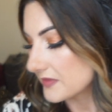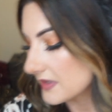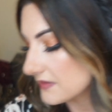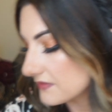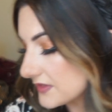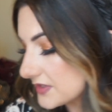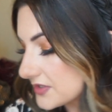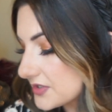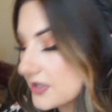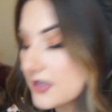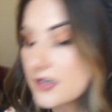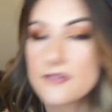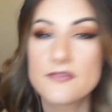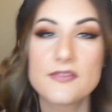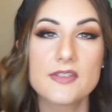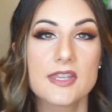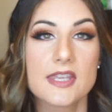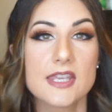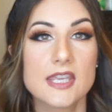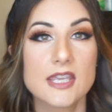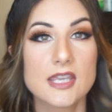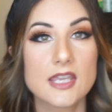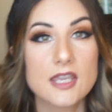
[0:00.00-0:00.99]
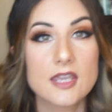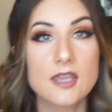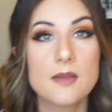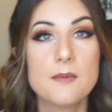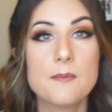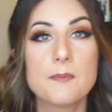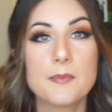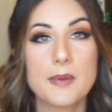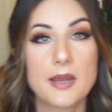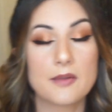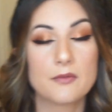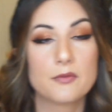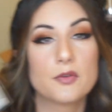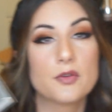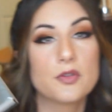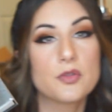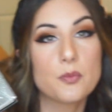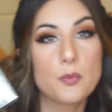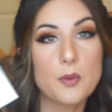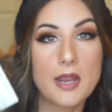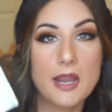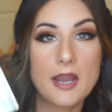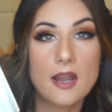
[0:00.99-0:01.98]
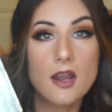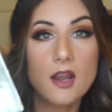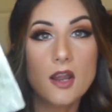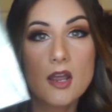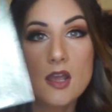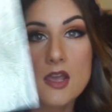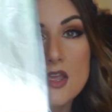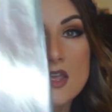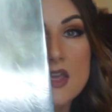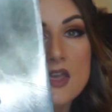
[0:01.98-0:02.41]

The Turn of the Key by Ruth Ware.